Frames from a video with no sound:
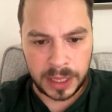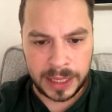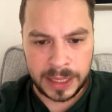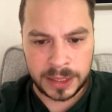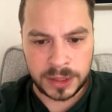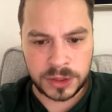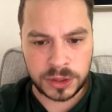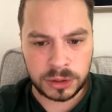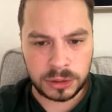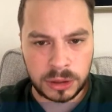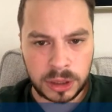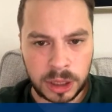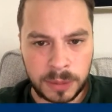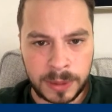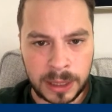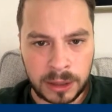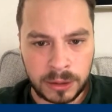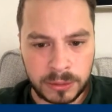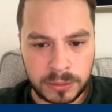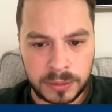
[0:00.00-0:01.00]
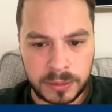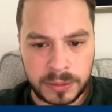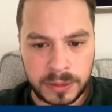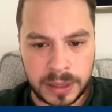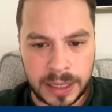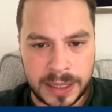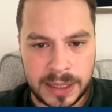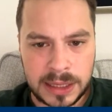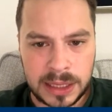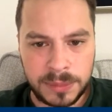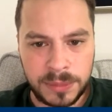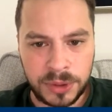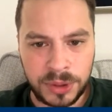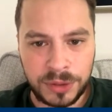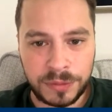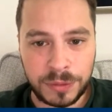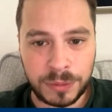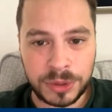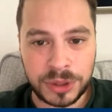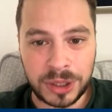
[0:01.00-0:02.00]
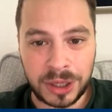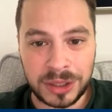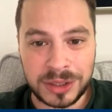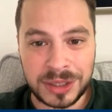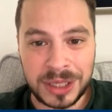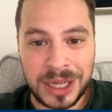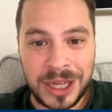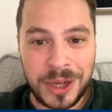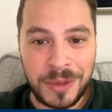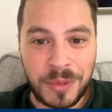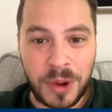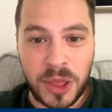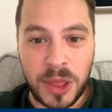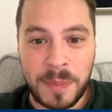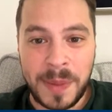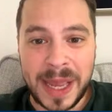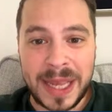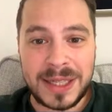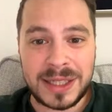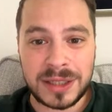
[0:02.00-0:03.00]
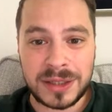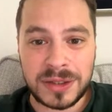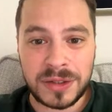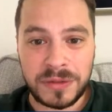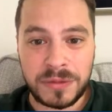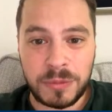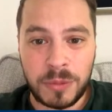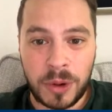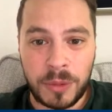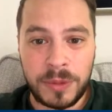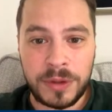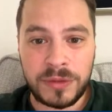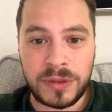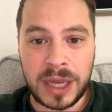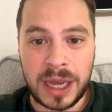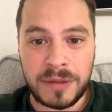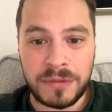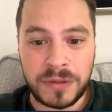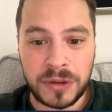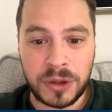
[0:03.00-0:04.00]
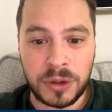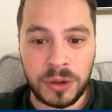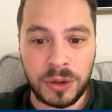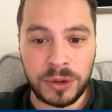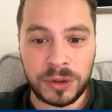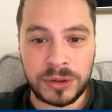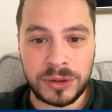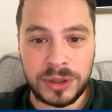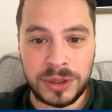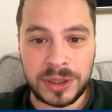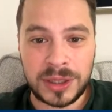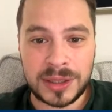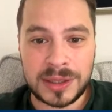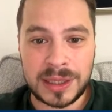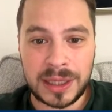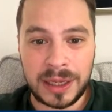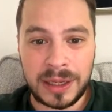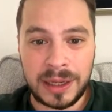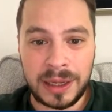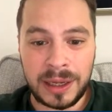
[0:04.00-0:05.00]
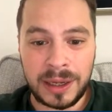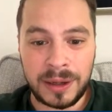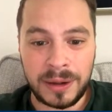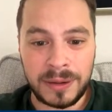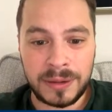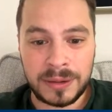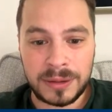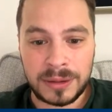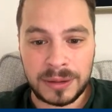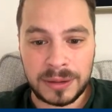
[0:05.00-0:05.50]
Ian's talking about 80 million for Richarlison. Well, on the basis of what we've gotten for Gordon, you could say, yeah.